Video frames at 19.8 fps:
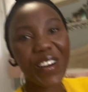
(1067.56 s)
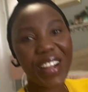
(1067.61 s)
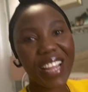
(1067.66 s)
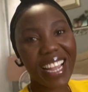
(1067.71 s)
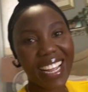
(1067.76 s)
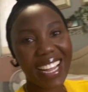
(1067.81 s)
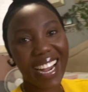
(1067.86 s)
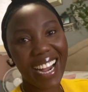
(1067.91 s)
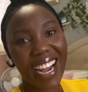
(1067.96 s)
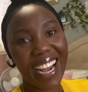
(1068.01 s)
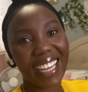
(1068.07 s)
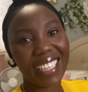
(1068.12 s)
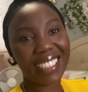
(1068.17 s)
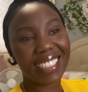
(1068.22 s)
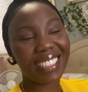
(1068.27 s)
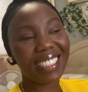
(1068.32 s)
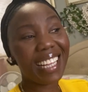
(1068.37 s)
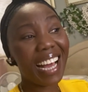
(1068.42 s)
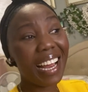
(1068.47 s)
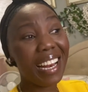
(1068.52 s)
Okay,
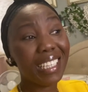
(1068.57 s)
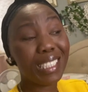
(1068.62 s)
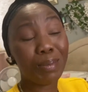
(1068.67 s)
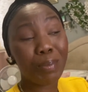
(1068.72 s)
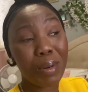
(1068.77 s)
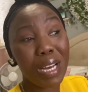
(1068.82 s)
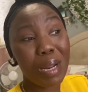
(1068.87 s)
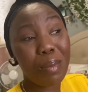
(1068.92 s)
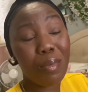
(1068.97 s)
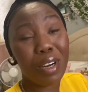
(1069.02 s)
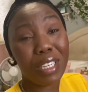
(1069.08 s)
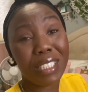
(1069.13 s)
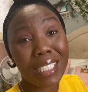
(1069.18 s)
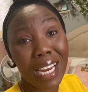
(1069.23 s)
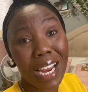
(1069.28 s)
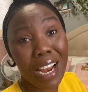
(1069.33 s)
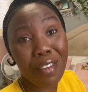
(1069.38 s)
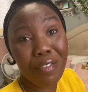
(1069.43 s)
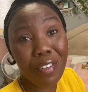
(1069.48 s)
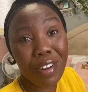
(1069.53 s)
guys, that is pretty much
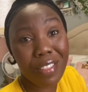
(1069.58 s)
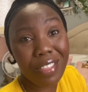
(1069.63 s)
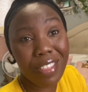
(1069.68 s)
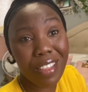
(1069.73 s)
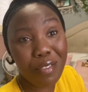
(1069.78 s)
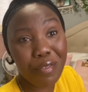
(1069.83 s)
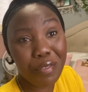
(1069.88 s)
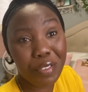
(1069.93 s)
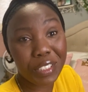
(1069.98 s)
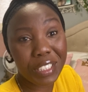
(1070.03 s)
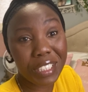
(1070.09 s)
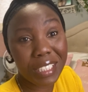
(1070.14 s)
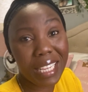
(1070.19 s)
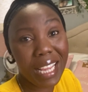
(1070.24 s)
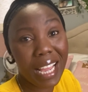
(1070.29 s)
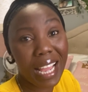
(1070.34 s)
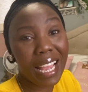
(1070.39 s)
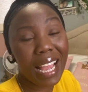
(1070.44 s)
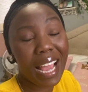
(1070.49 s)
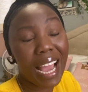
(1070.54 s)
everything for
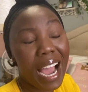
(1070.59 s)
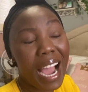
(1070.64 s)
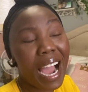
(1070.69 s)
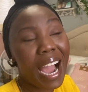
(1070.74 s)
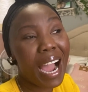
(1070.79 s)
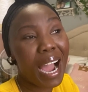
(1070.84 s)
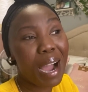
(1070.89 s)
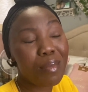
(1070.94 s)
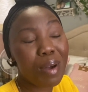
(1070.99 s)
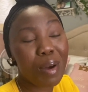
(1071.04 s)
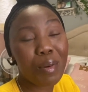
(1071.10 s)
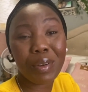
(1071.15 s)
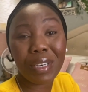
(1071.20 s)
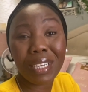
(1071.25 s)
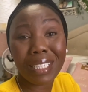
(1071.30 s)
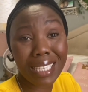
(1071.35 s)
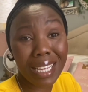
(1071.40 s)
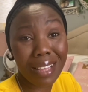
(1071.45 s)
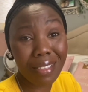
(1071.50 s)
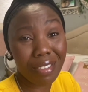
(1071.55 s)
today. Um, I want
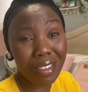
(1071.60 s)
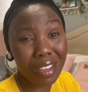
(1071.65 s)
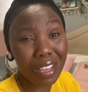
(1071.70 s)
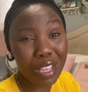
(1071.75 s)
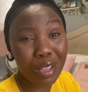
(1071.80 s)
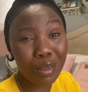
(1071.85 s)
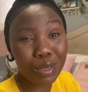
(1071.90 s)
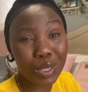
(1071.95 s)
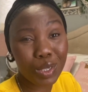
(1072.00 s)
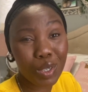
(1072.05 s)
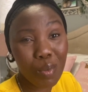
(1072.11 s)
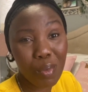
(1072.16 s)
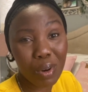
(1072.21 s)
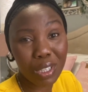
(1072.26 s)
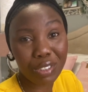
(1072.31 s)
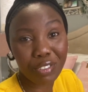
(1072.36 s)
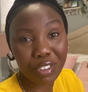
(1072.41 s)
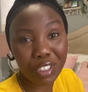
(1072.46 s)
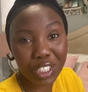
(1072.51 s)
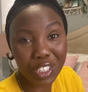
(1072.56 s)
to say thank you so
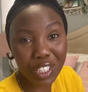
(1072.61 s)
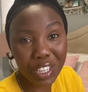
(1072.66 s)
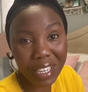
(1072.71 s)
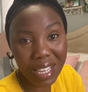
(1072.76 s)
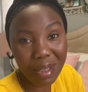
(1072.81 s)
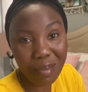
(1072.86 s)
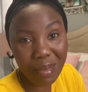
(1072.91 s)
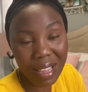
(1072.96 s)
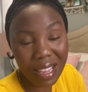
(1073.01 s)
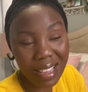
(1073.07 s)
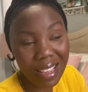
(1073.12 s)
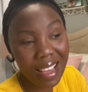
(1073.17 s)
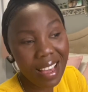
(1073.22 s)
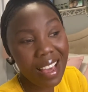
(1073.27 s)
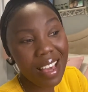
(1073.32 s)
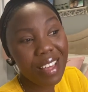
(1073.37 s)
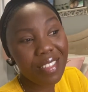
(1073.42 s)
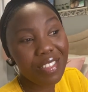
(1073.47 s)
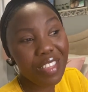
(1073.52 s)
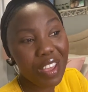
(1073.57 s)
much for joining me.
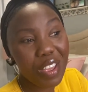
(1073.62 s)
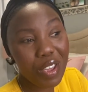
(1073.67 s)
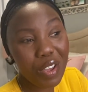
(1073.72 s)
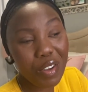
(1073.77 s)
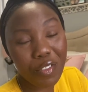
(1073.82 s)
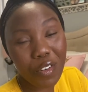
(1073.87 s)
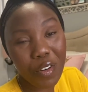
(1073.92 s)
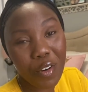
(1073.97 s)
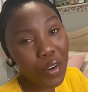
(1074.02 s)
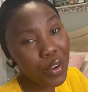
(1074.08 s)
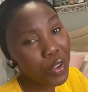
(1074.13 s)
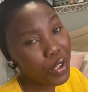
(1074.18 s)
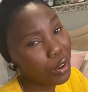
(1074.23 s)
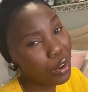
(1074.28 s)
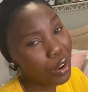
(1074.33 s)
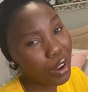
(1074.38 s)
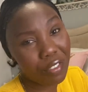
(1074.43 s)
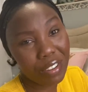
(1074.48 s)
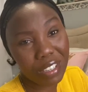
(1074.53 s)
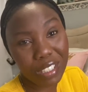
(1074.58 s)
Thank you for all your
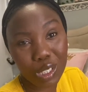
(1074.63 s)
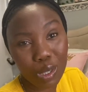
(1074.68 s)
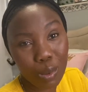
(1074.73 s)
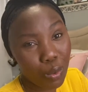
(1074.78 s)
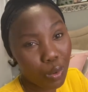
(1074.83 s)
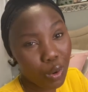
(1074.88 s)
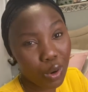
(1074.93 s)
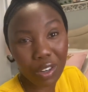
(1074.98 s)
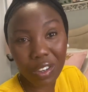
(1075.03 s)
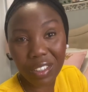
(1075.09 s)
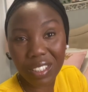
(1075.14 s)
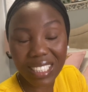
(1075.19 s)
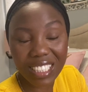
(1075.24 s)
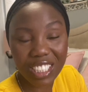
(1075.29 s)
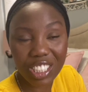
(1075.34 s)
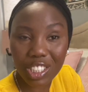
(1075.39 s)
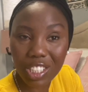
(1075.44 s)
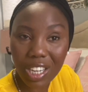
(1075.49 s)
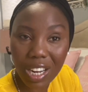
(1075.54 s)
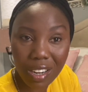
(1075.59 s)
love and support on
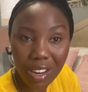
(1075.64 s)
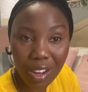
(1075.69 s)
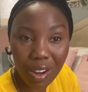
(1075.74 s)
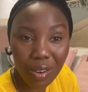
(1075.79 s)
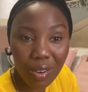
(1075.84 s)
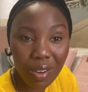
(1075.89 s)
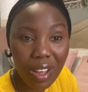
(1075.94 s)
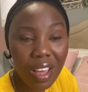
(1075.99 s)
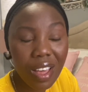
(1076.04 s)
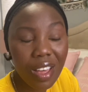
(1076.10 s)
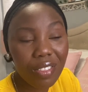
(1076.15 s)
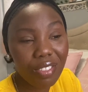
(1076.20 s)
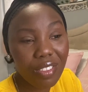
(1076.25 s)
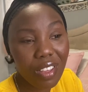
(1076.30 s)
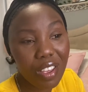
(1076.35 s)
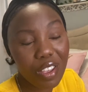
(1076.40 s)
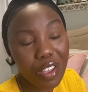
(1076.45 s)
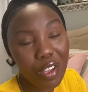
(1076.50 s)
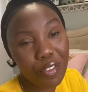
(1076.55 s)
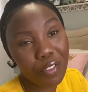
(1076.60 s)
this channel.
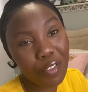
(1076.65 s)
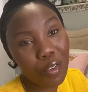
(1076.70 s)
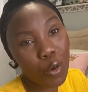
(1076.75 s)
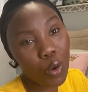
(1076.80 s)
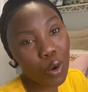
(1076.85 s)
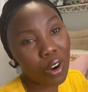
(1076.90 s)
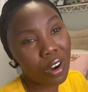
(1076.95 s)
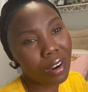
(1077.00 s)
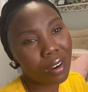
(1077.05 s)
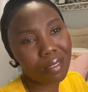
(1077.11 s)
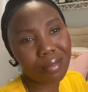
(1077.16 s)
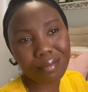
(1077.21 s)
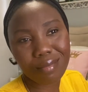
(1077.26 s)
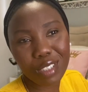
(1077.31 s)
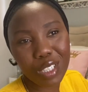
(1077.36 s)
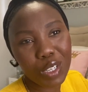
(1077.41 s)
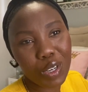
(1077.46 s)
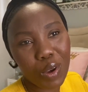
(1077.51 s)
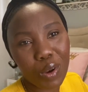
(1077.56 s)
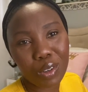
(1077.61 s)
Thank you for,
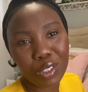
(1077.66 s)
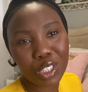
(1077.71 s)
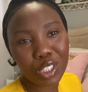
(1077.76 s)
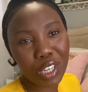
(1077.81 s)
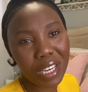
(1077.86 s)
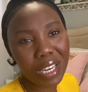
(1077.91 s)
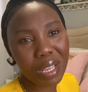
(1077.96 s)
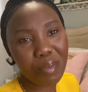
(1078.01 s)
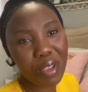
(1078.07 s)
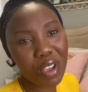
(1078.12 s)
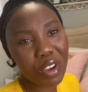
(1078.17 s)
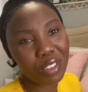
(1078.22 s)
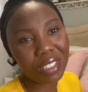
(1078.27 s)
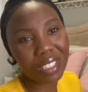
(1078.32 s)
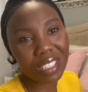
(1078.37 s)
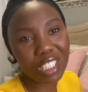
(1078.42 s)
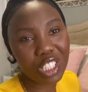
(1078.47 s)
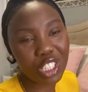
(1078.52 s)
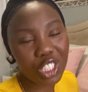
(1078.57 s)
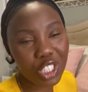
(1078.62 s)
you know, joining me on
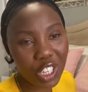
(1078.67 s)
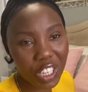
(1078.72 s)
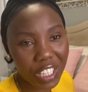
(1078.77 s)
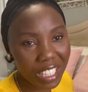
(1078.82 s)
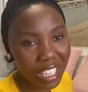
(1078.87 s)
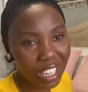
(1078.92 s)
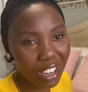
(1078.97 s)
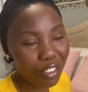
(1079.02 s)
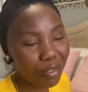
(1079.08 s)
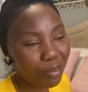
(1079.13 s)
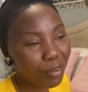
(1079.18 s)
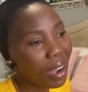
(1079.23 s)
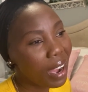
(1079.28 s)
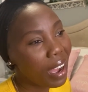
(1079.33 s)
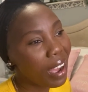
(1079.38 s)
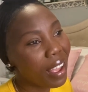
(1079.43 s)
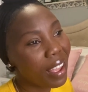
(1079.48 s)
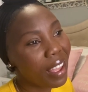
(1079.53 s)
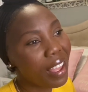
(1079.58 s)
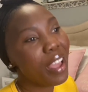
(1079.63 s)
this journey of
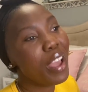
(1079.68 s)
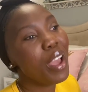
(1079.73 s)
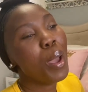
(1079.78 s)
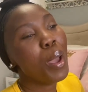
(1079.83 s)
my